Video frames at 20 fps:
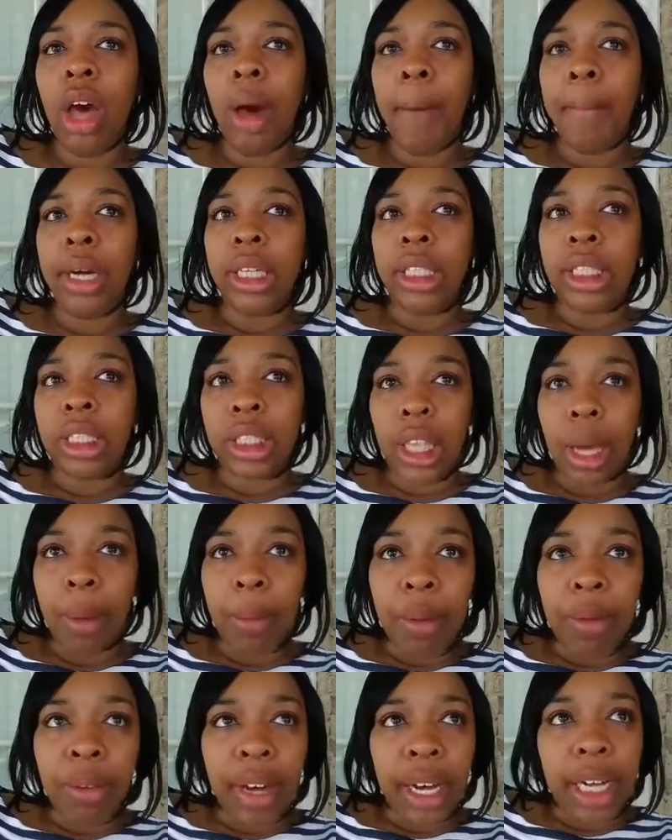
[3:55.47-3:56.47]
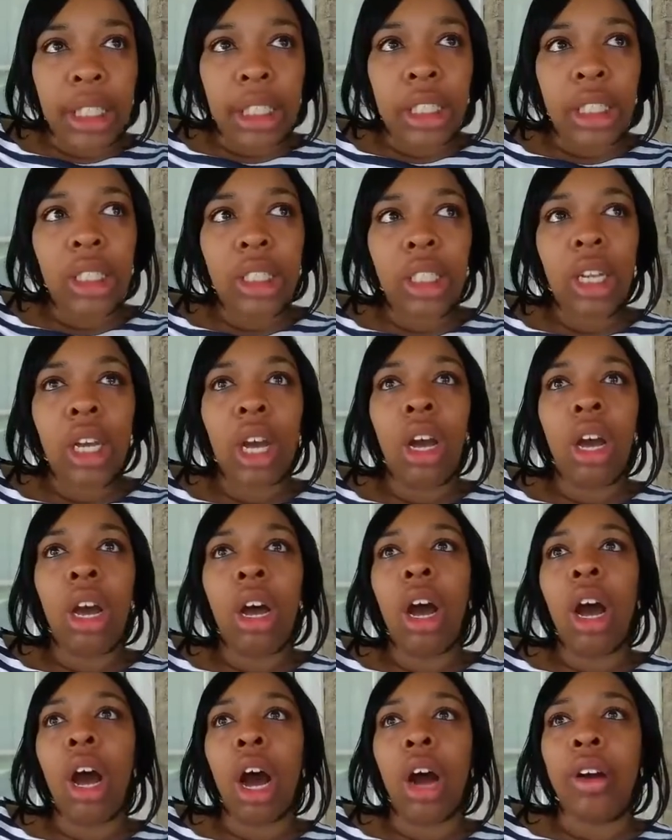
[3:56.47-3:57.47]
But some of us
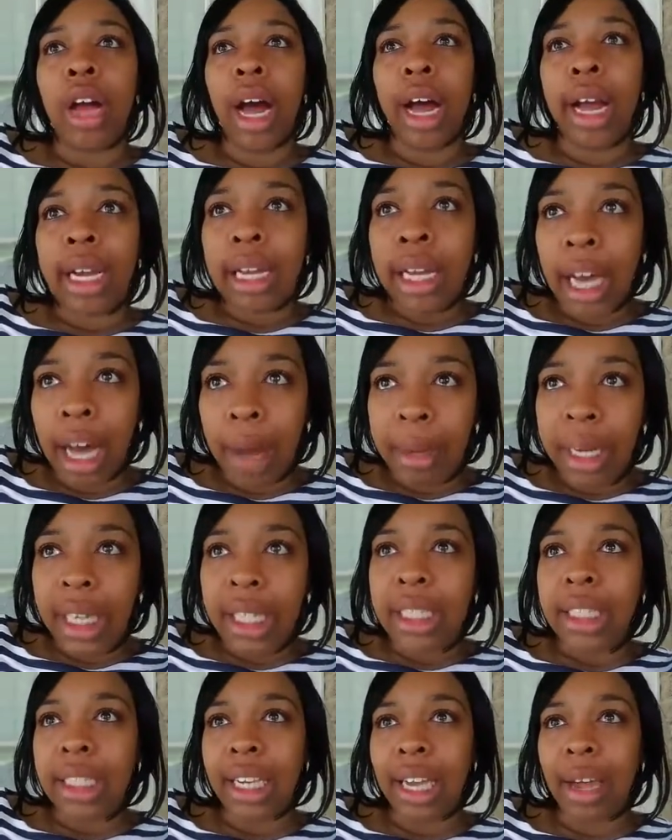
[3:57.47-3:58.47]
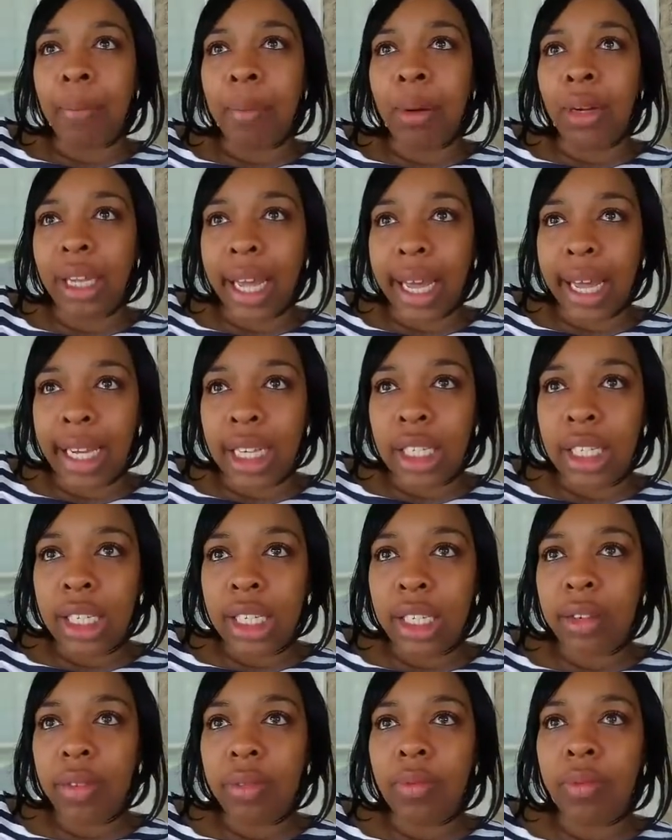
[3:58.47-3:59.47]
are not coming to that place
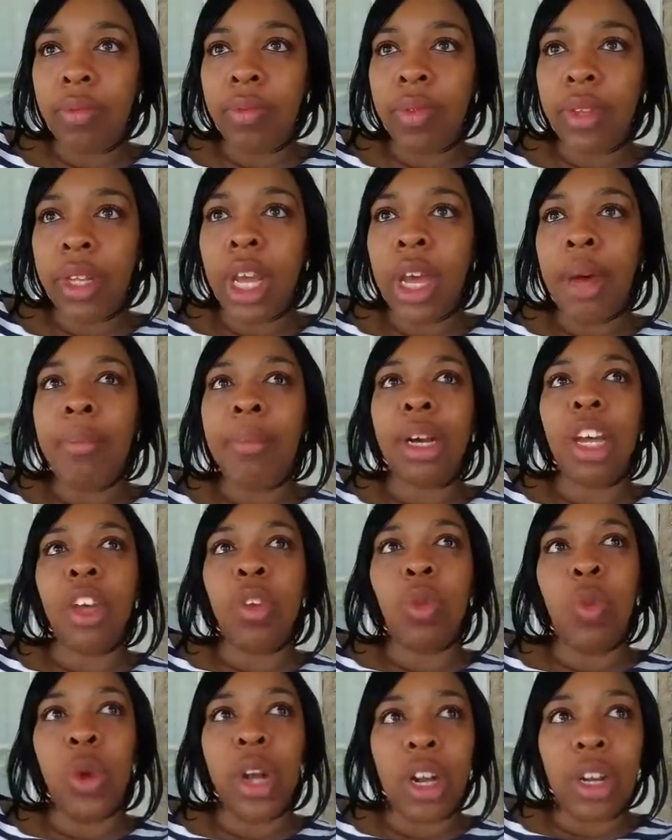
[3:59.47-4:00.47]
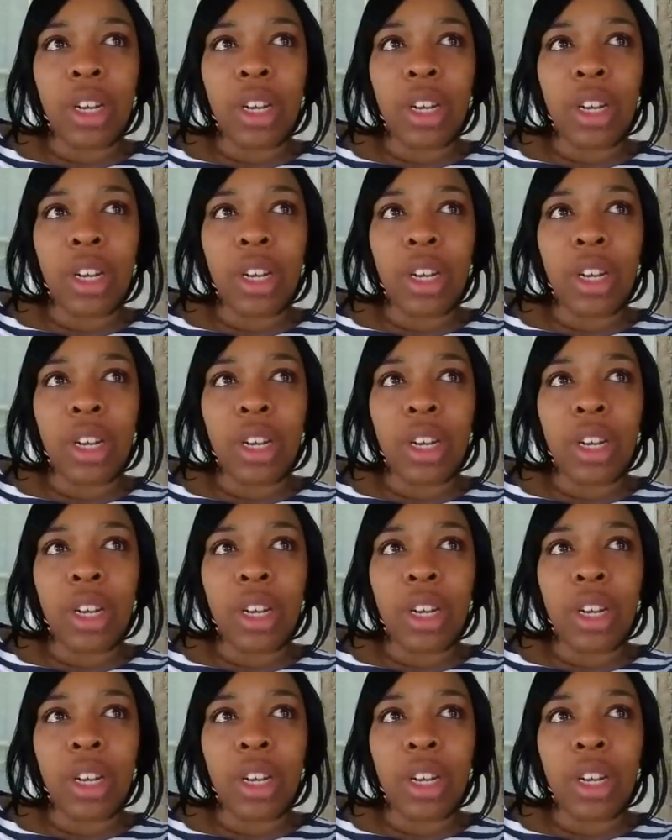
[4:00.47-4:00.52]
because we're